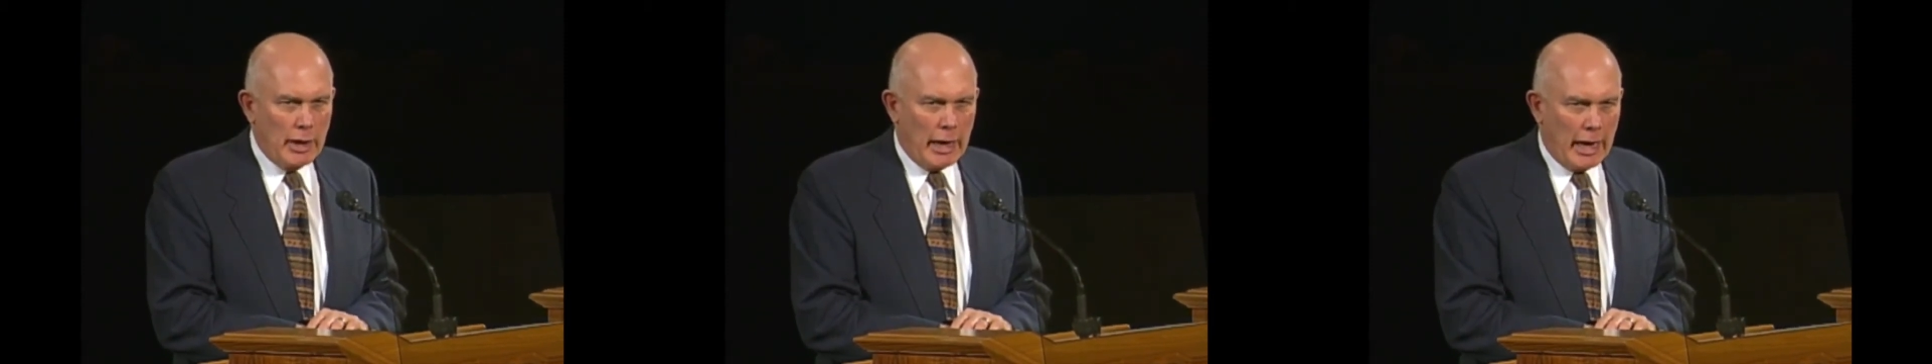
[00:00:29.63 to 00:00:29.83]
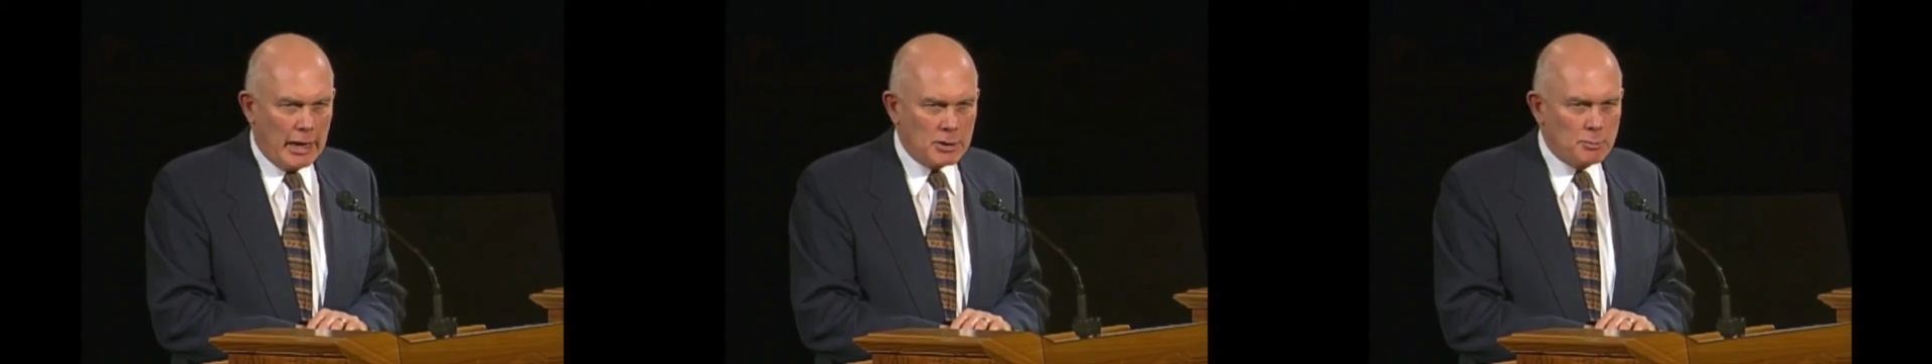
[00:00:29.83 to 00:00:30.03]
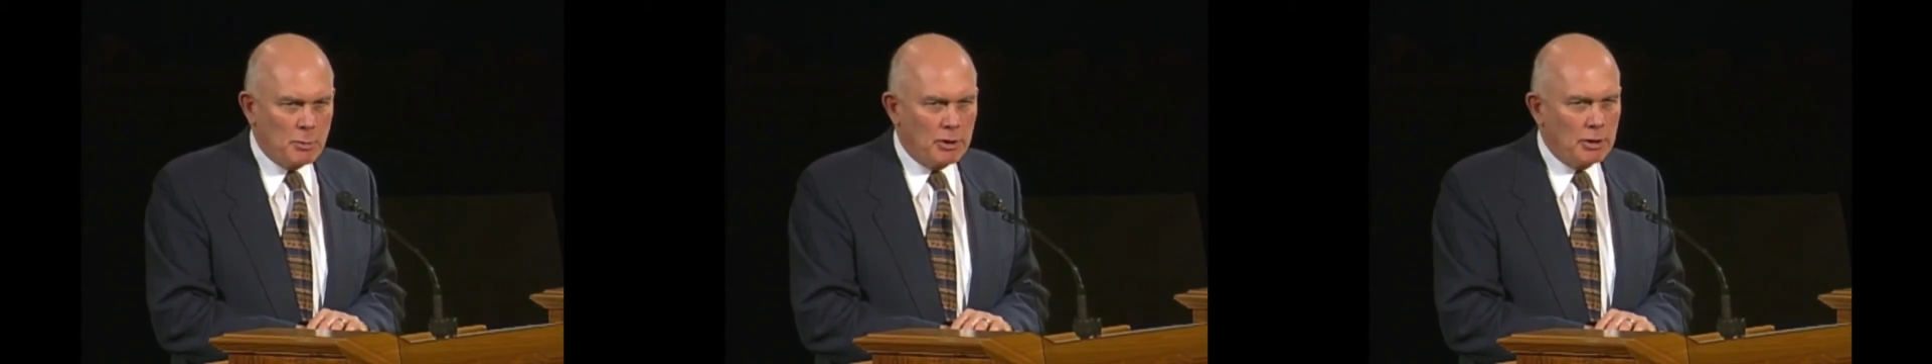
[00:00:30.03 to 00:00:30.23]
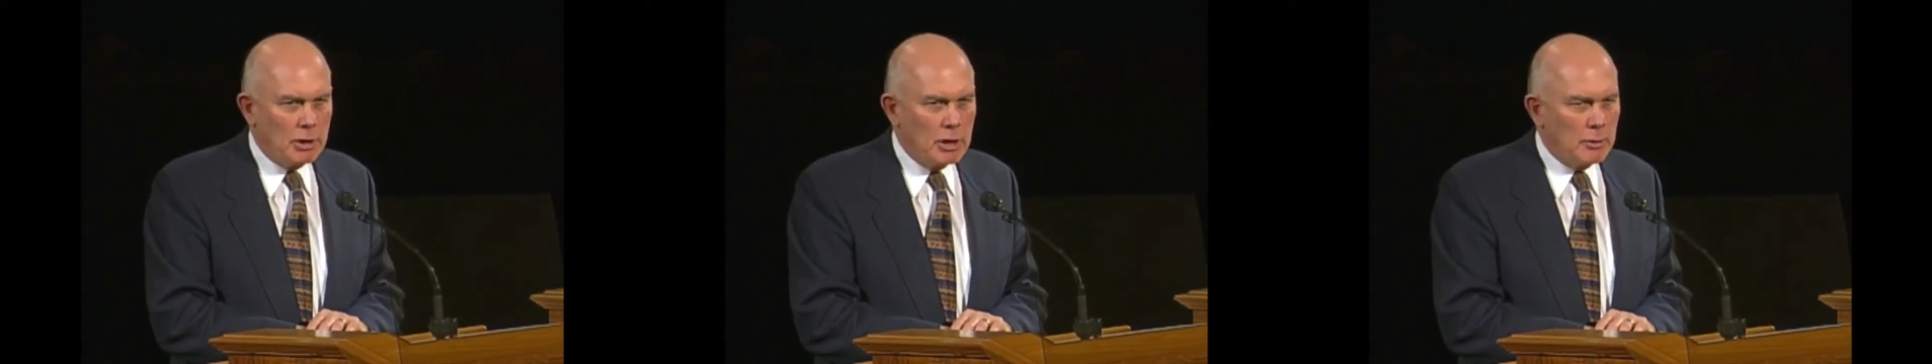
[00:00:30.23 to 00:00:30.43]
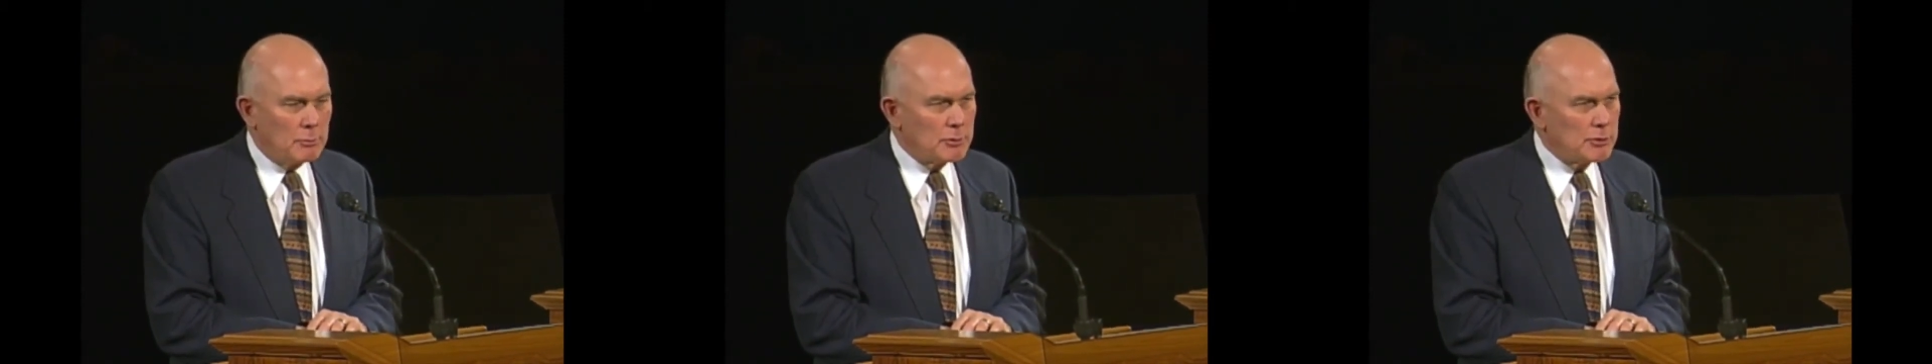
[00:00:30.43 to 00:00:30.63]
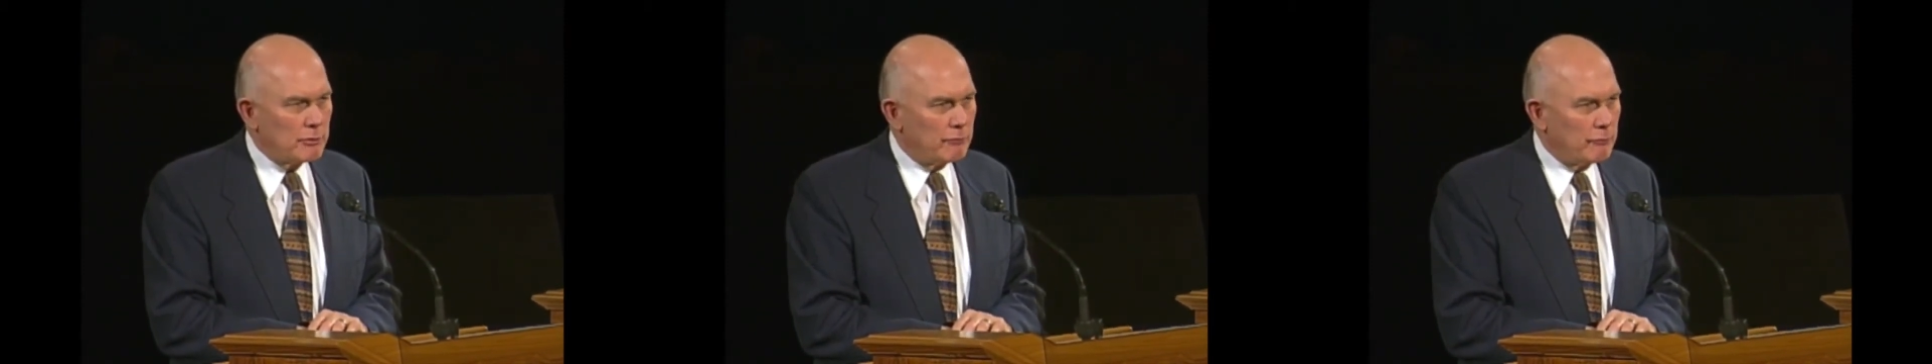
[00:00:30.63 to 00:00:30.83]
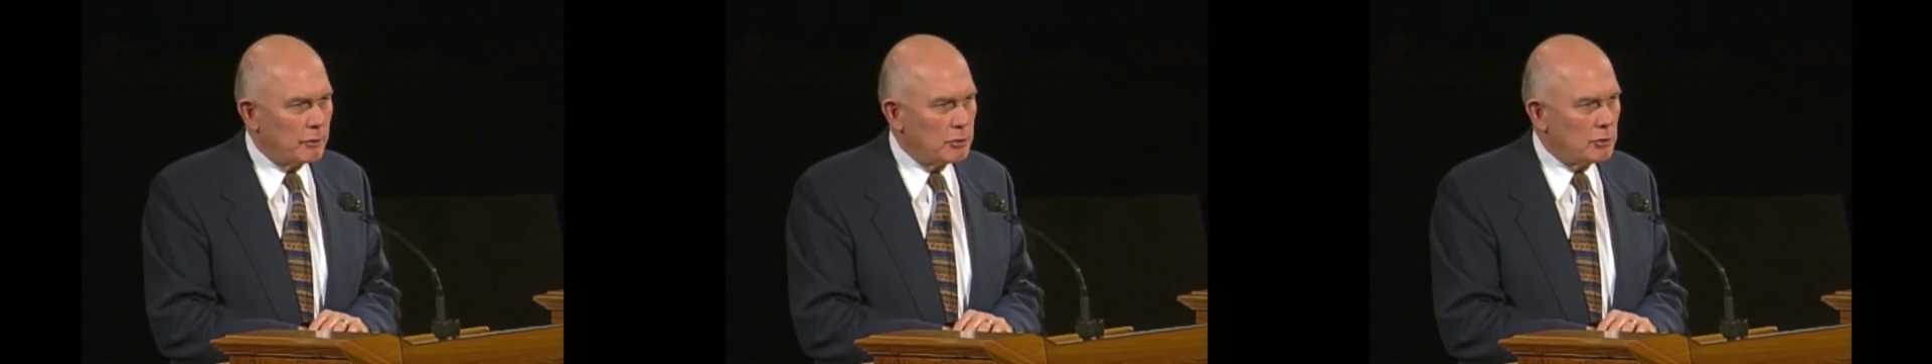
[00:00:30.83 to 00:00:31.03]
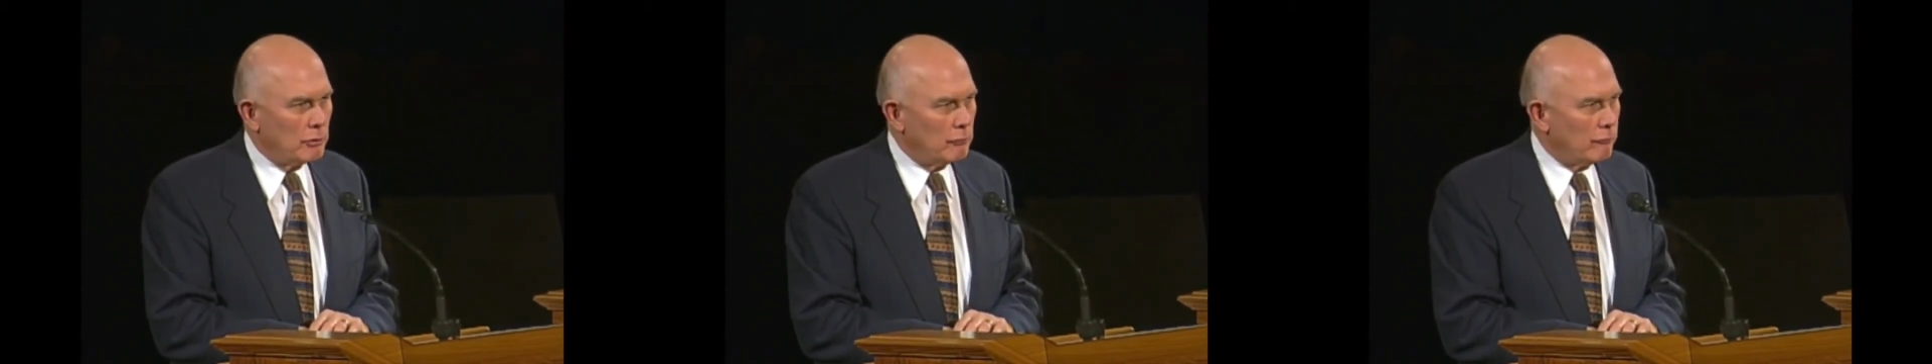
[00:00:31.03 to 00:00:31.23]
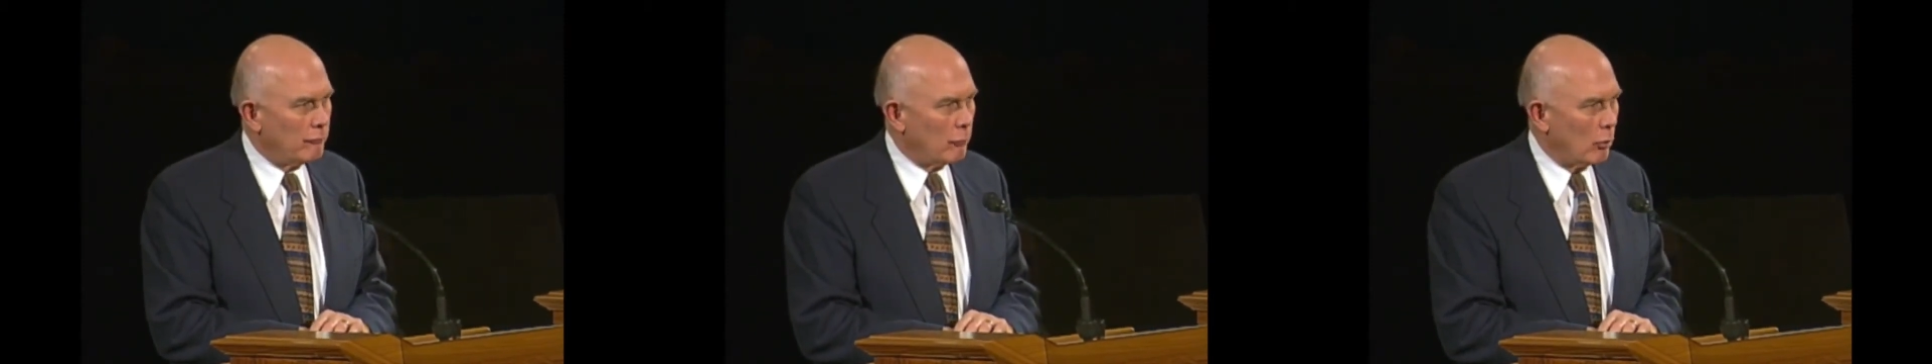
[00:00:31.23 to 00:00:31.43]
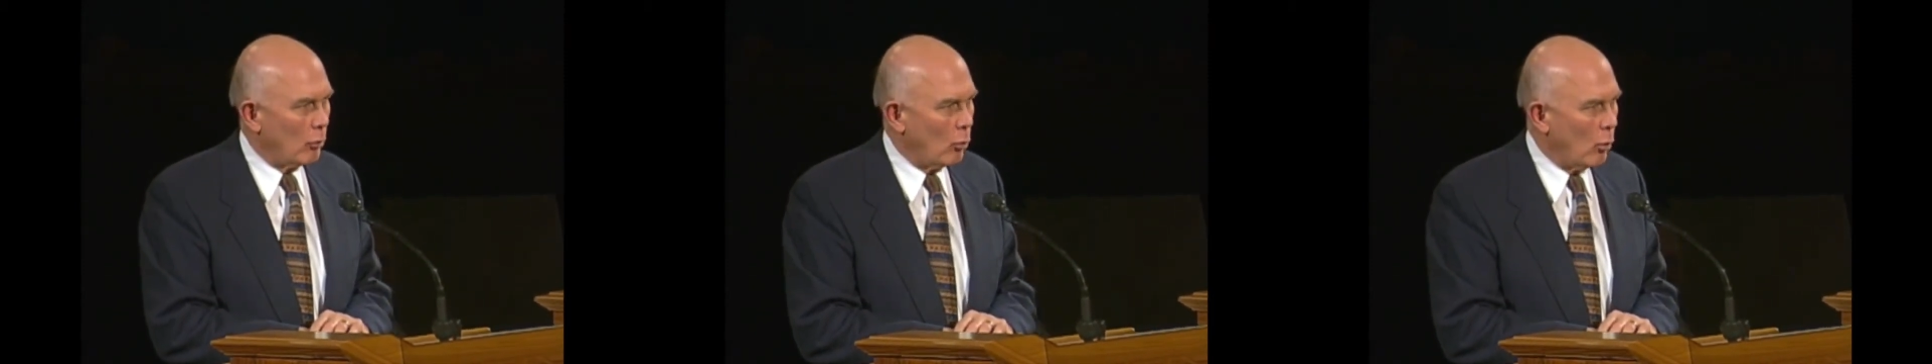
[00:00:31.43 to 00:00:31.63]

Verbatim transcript: has been deemed sufficient for